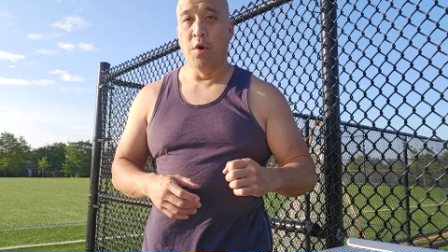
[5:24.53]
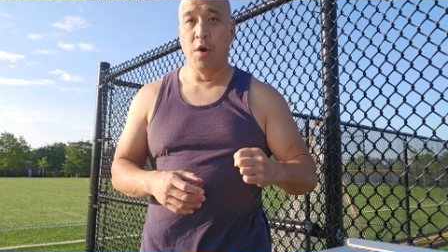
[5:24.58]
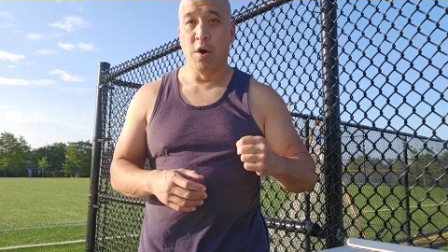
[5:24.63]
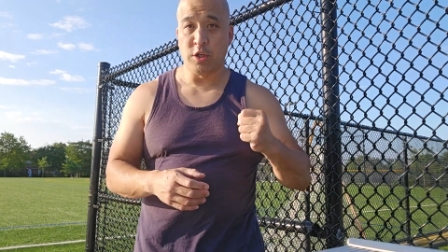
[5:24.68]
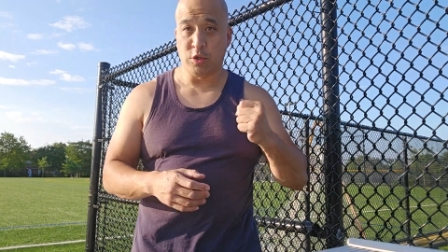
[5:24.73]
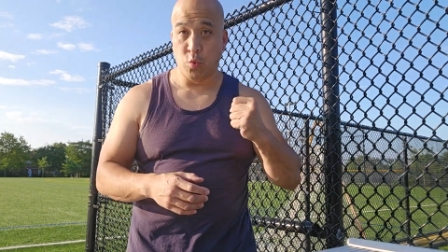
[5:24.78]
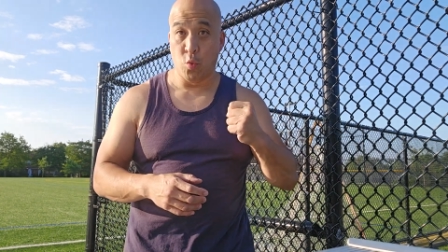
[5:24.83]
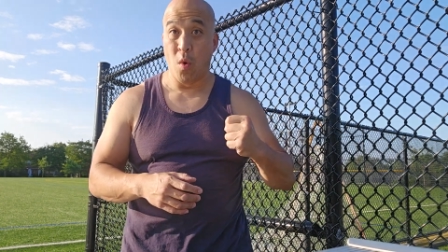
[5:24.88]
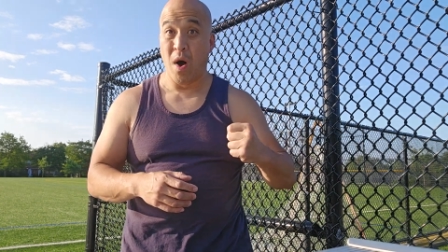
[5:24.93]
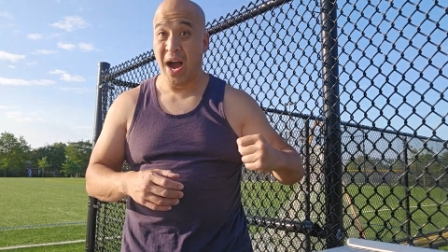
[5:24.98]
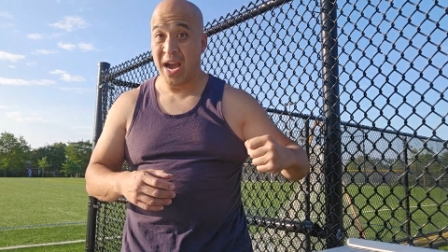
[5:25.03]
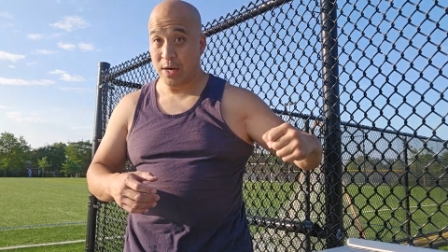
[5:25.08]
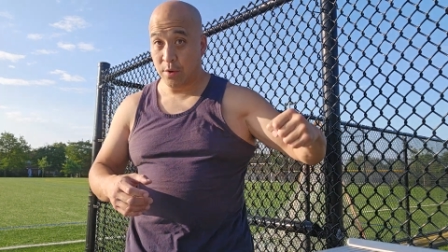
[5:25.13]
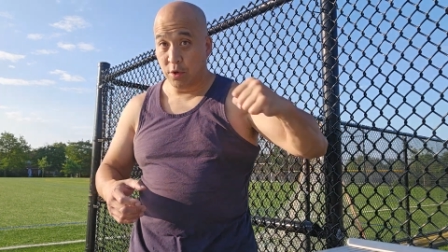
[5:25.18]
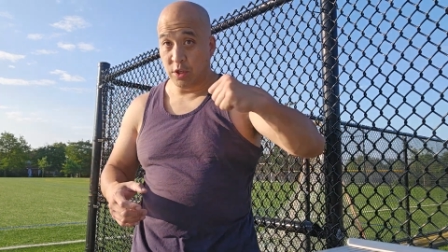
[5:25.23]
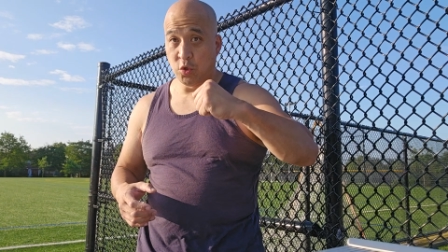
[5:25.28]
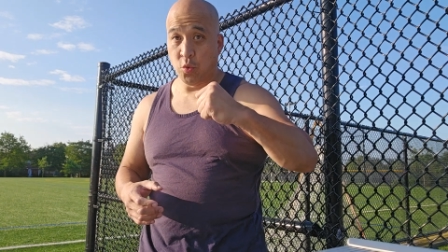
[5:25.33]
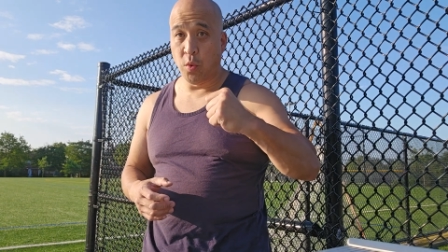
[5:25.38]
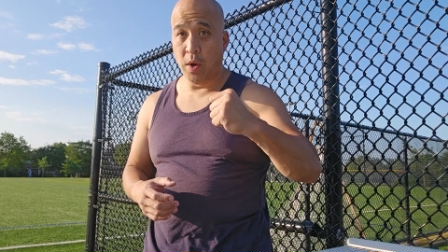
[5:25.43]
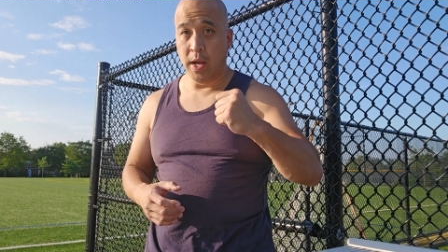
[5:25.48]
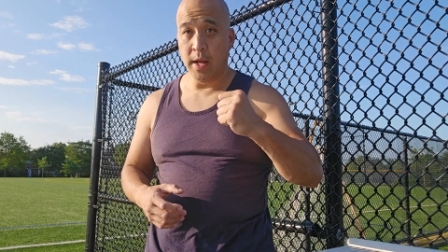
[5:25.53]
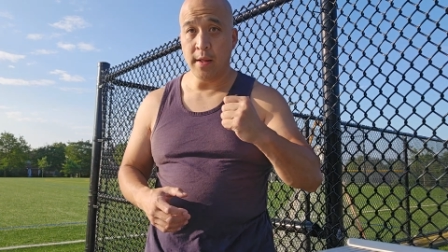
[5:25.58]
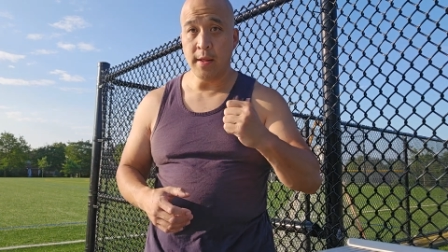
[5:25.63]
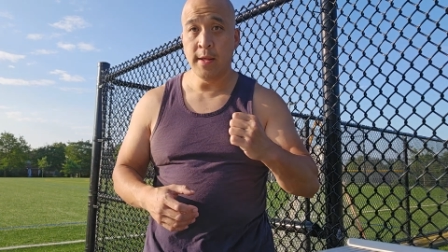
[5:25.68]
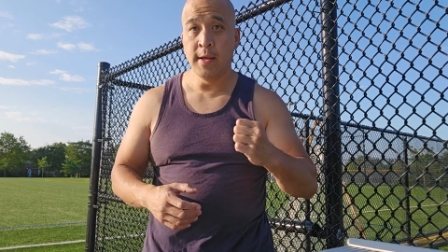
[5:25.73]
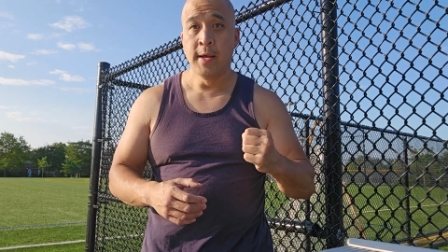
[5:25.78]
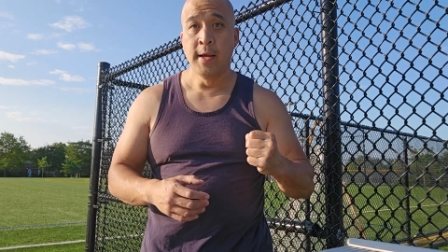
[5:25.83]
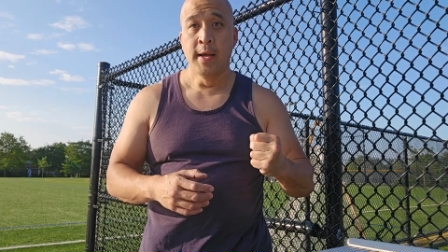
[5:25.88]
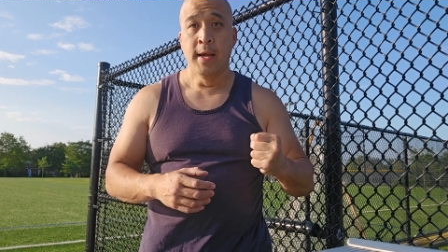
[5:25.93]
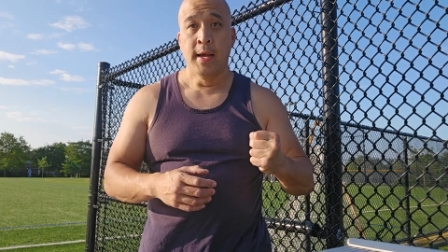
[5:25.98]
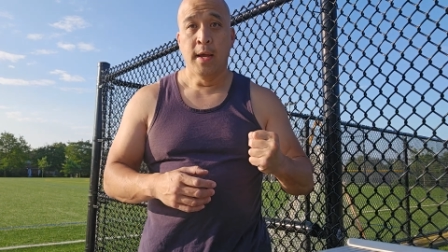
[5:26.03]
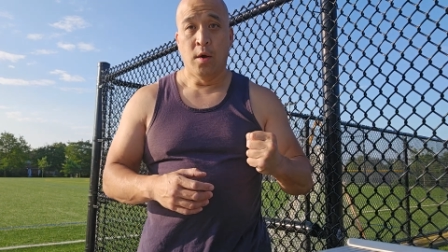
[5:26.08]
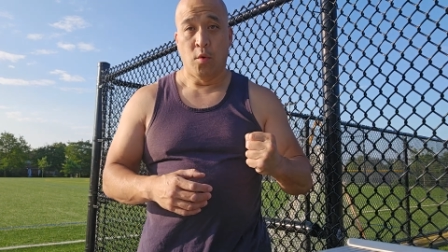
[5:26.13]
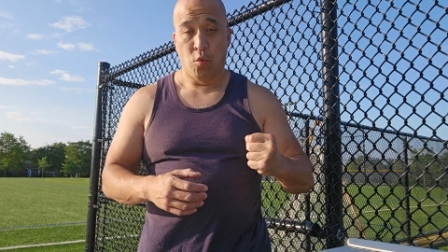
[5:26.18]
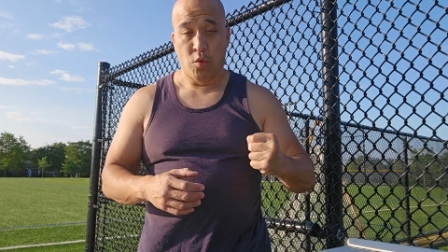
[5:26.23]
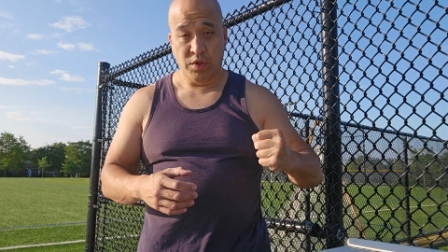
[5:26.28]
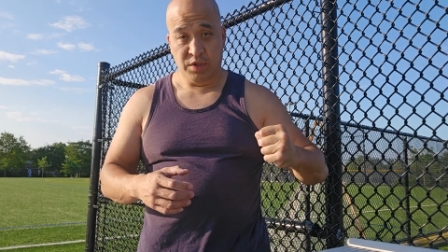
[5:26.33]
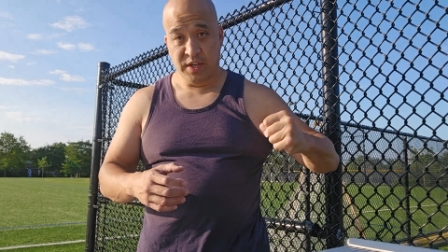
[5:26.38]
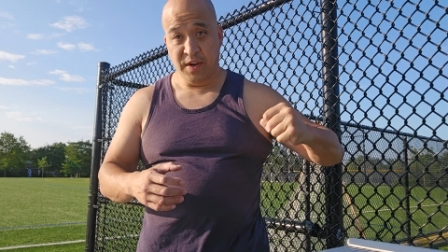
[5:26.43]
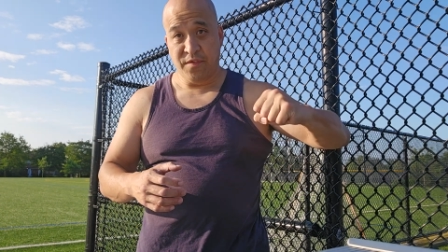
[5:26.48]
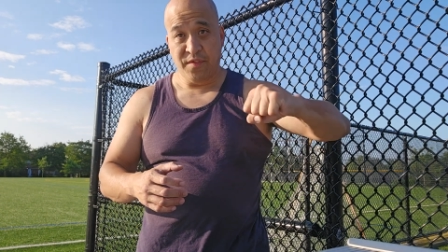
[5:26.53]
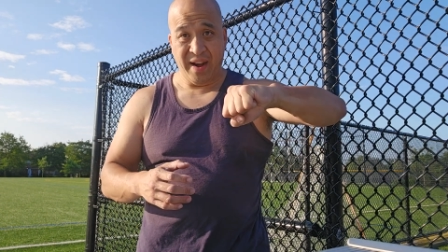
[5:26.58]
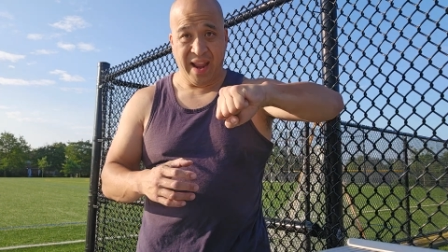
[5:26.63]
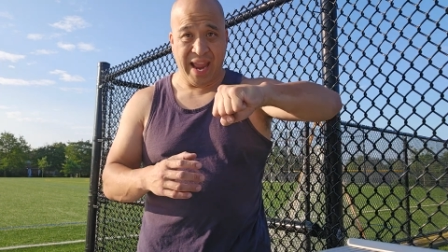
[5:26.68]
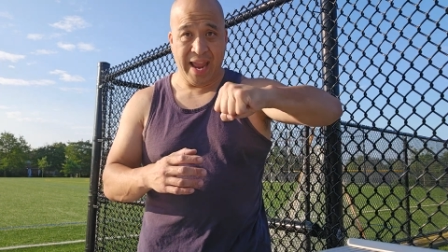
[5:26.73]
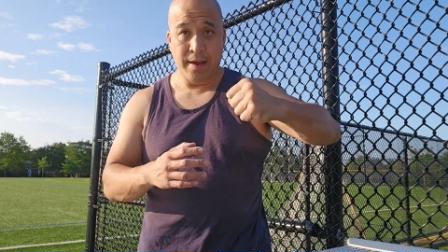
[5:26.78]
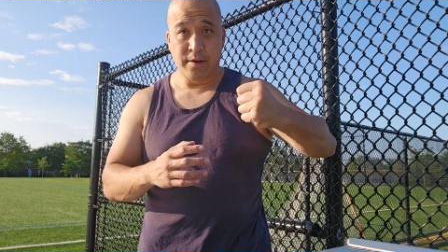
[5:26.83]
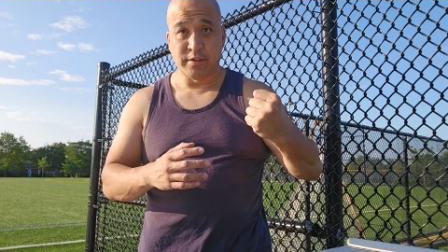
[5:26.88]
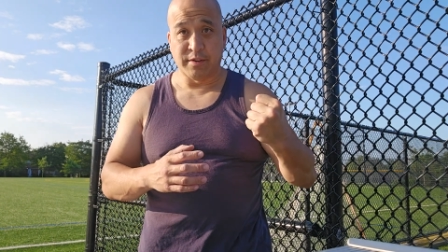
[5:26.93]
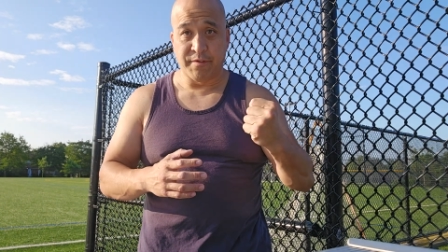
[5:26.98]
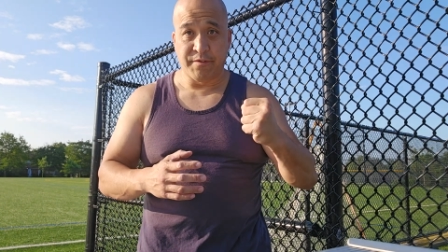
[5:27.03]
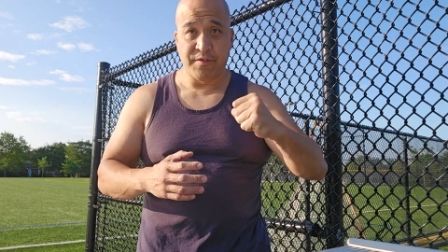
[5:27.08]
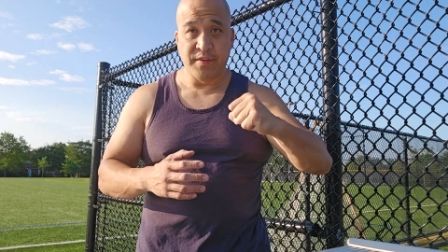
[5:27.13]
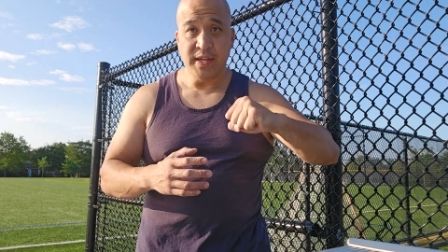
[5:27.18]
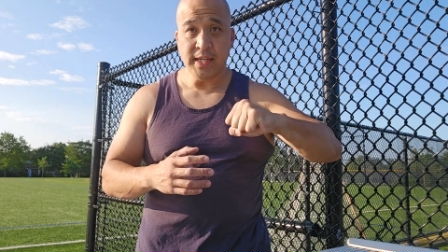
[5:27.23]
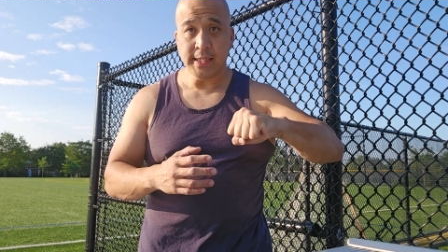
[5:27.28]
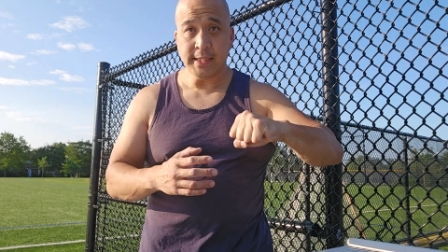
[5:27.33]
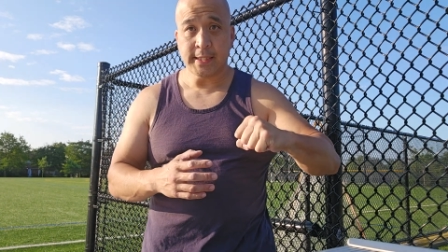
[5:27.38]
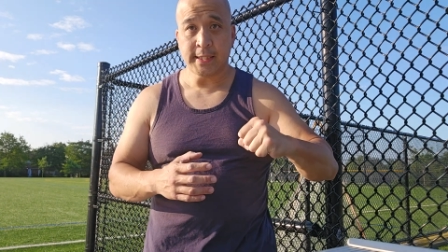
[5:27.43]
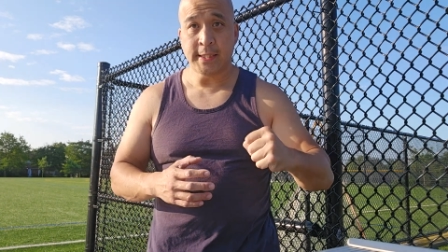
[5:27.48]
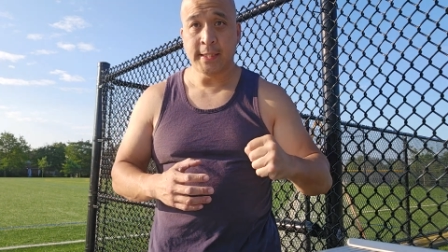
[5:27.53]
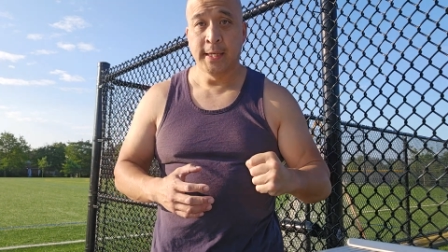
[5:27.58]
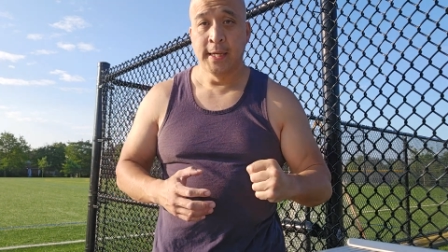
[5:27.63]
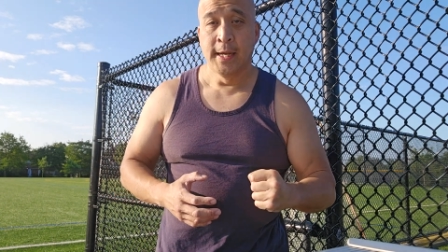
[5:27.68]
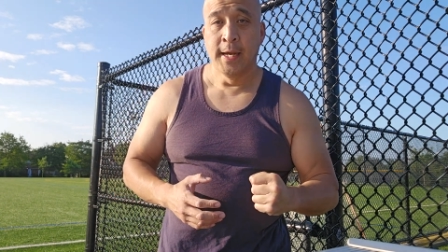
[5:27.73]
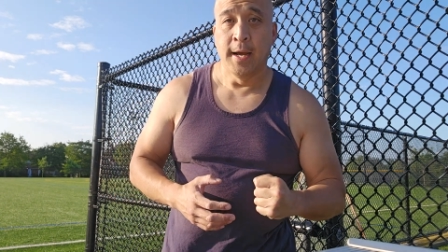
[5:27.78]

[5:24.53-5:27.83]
hooks wider as well, with different angles of fists.